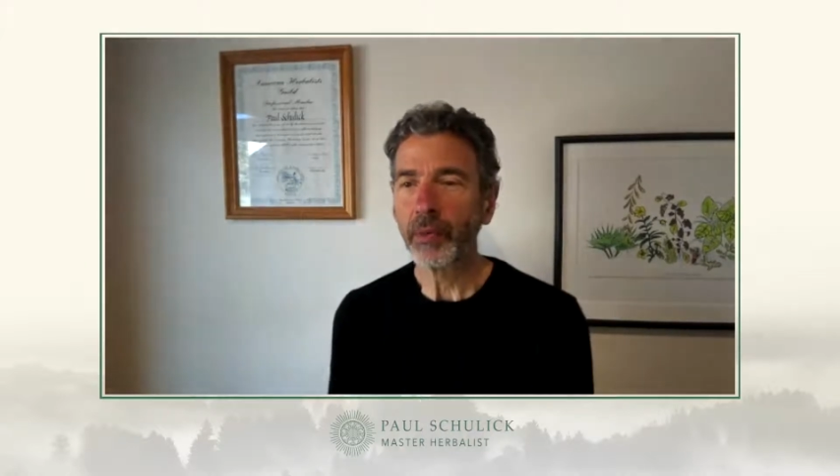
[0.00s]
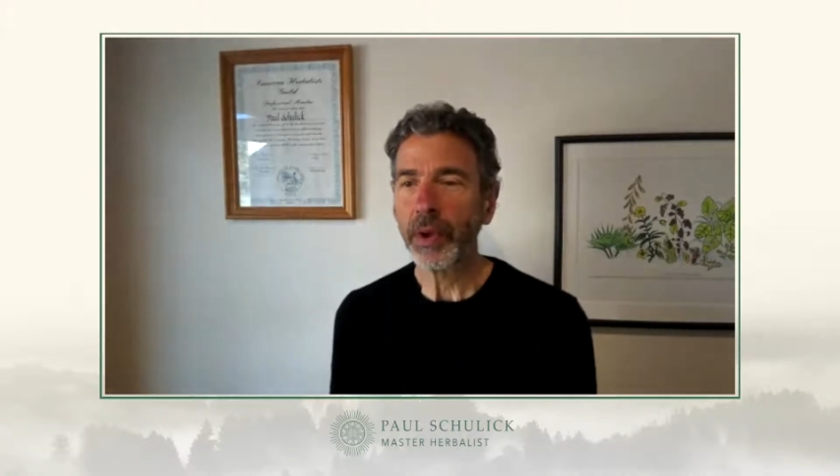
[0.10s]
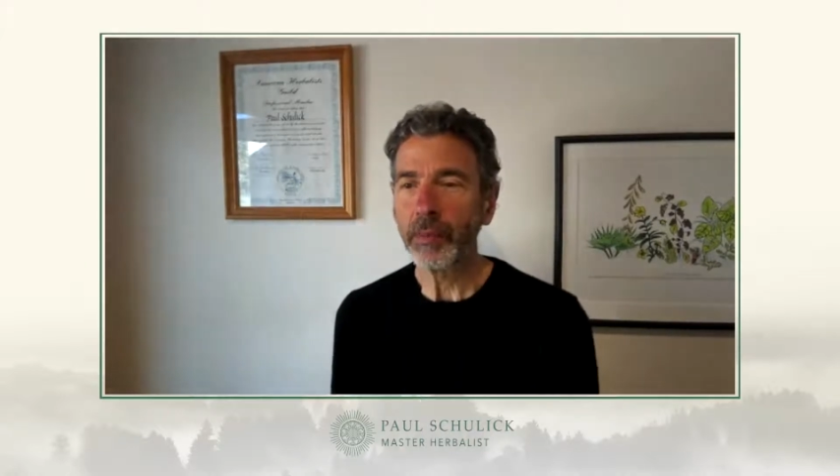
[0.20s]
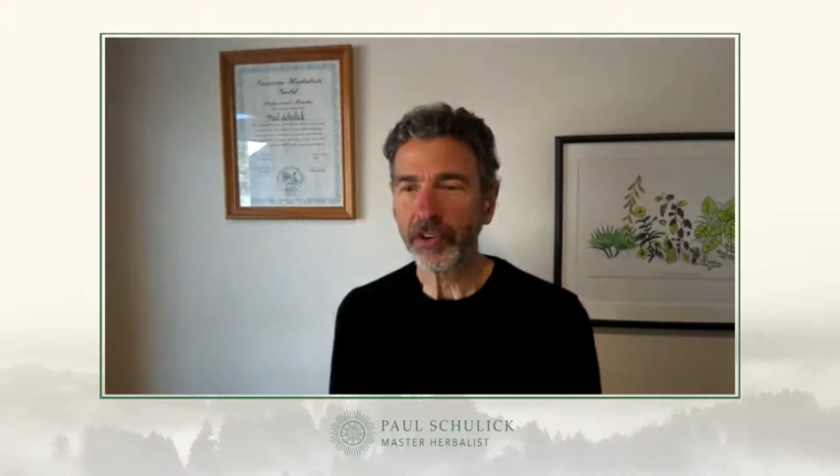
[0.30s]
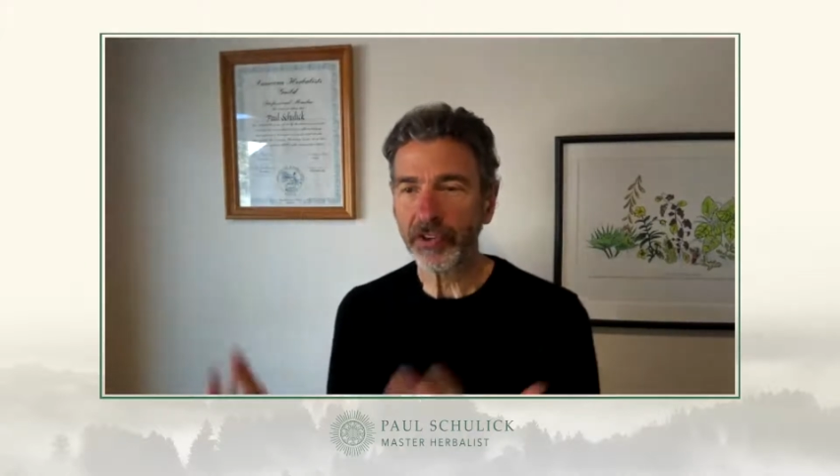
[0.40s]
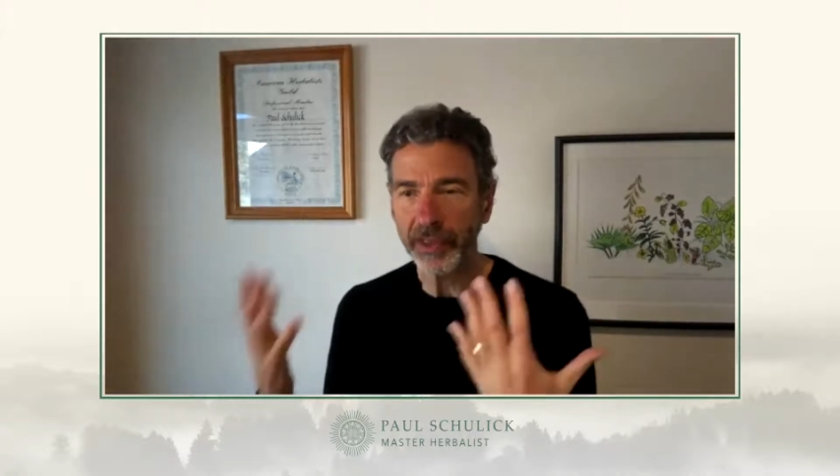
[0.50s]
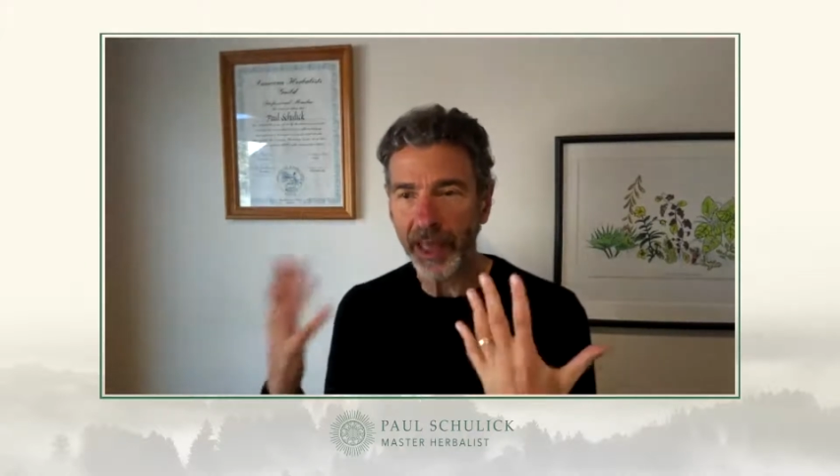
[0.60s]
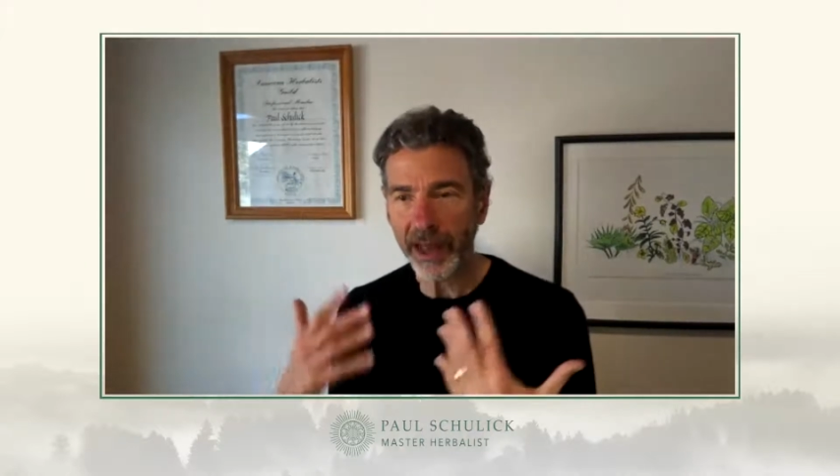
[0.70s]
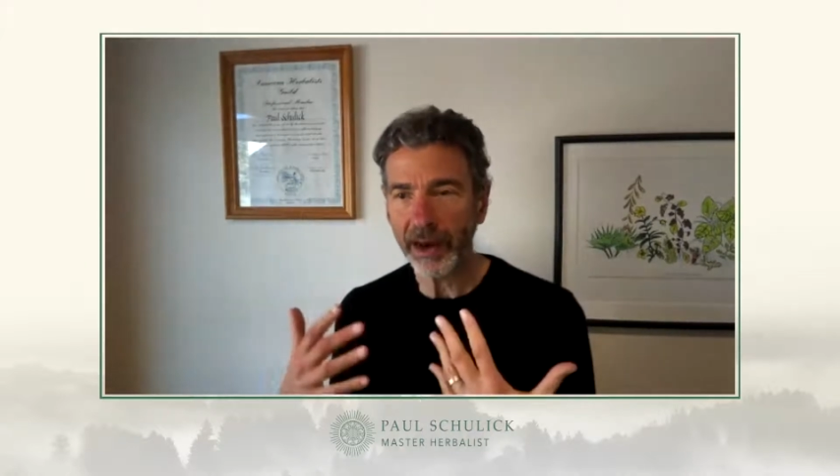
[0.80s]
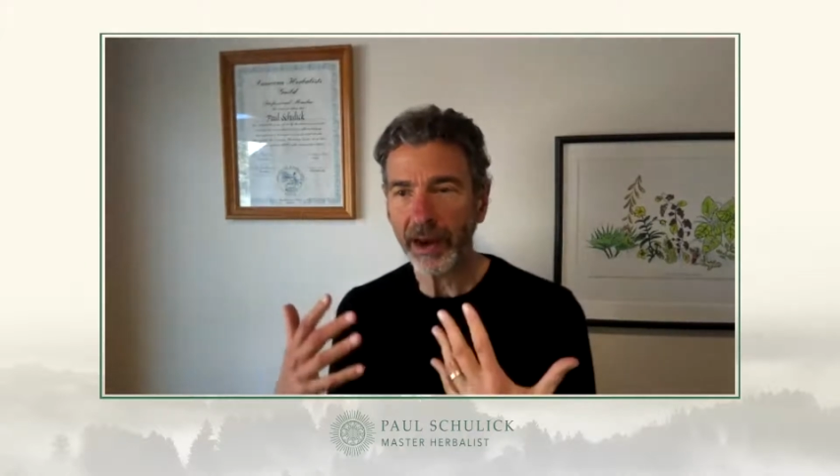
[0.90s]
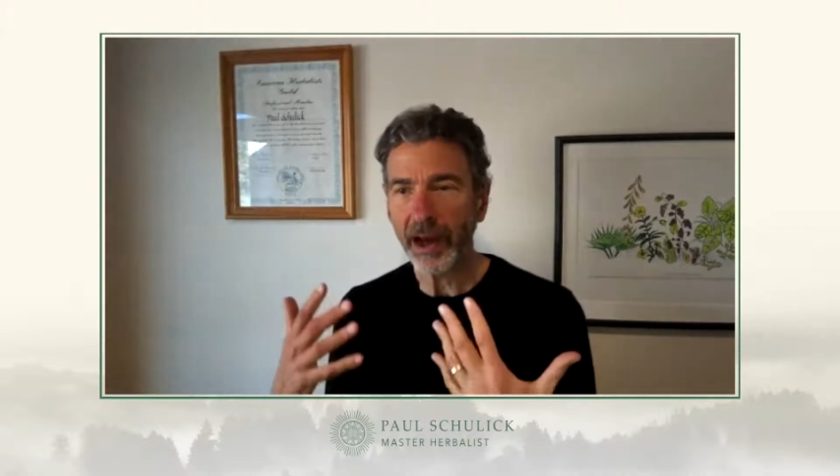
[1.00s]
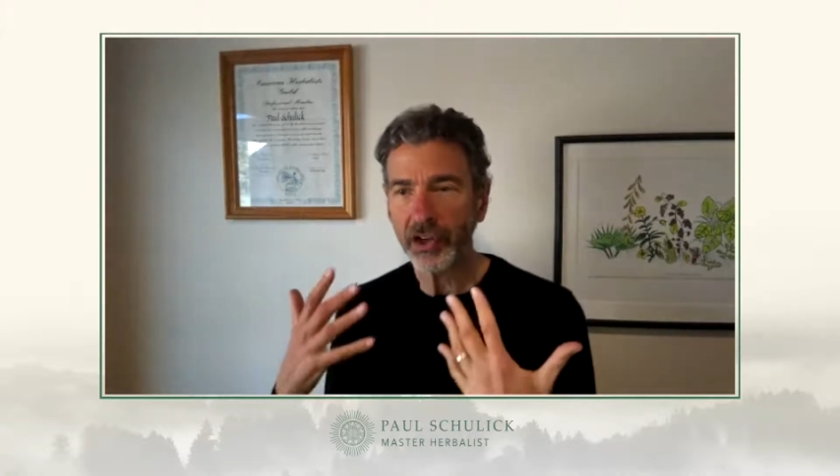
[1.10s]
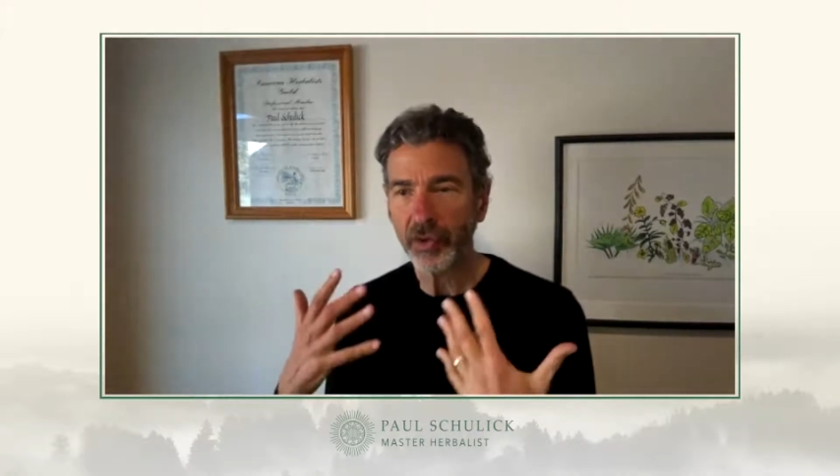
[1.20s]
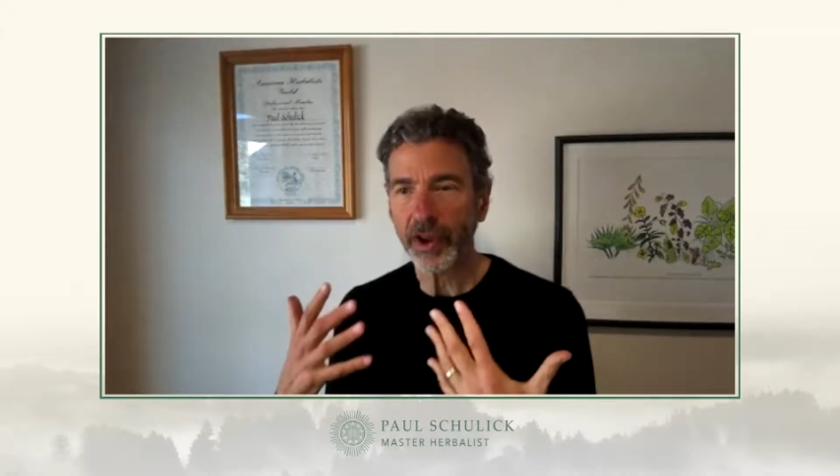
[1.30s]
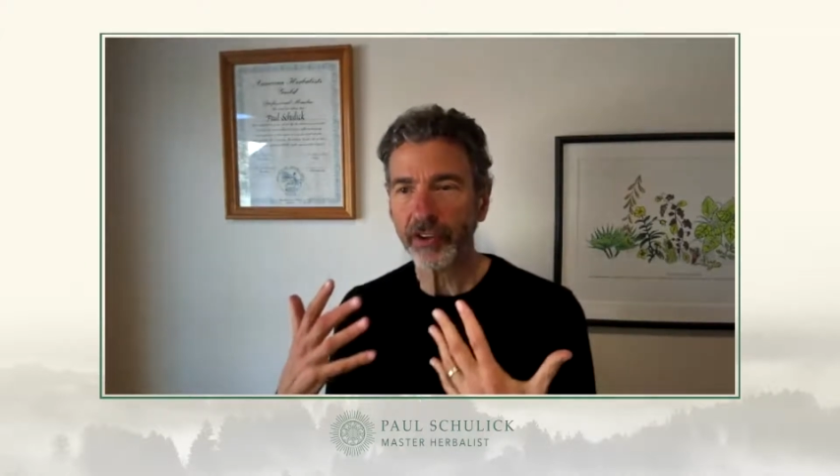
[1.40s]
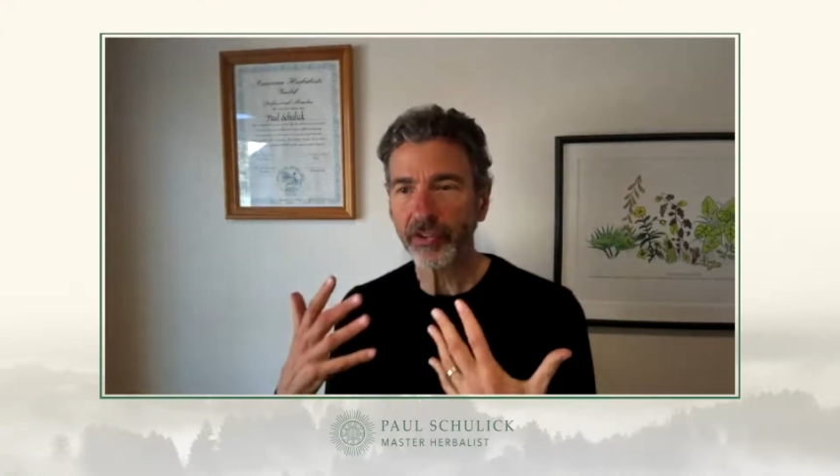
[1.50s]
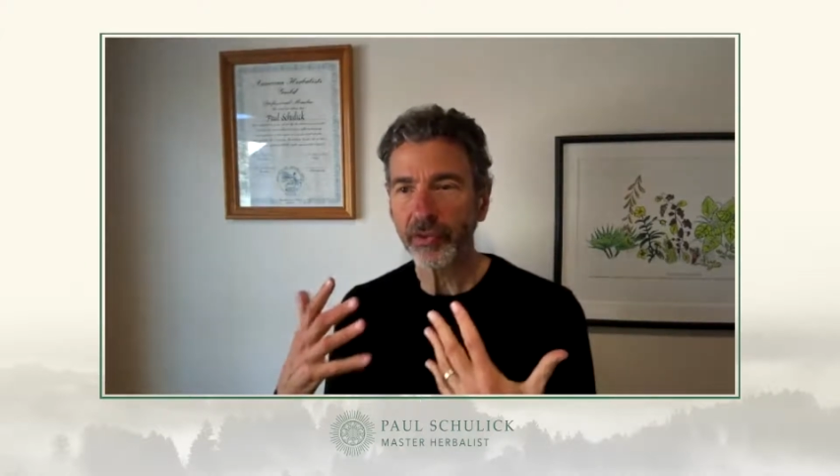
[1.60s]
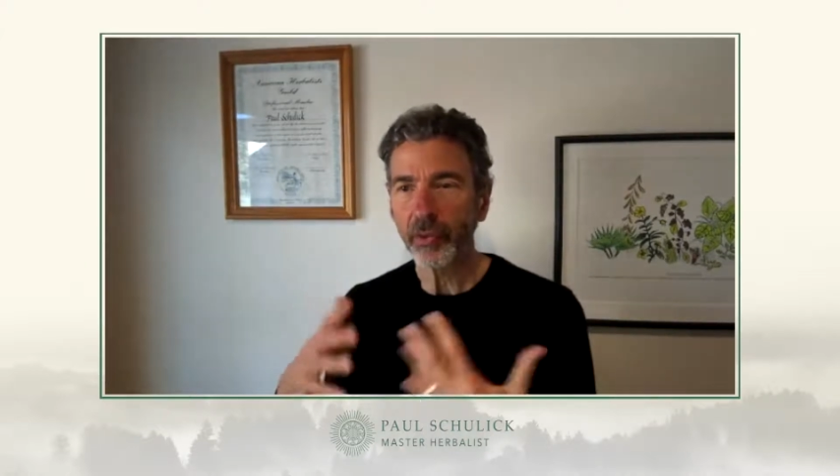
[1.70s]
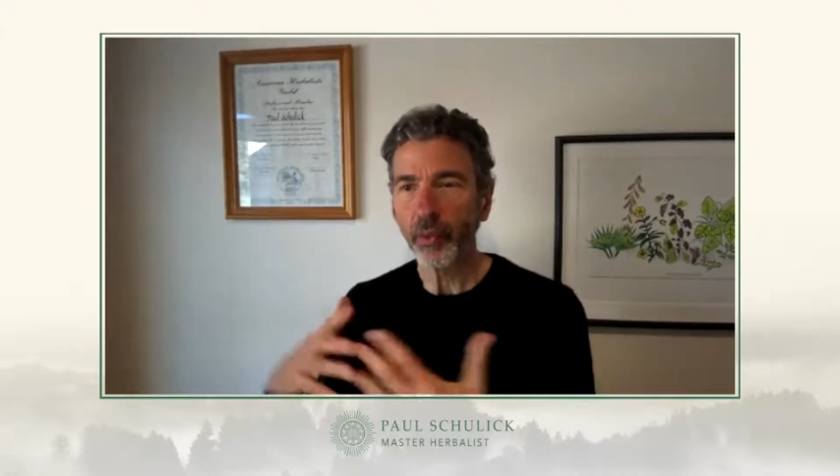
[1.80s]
we must then address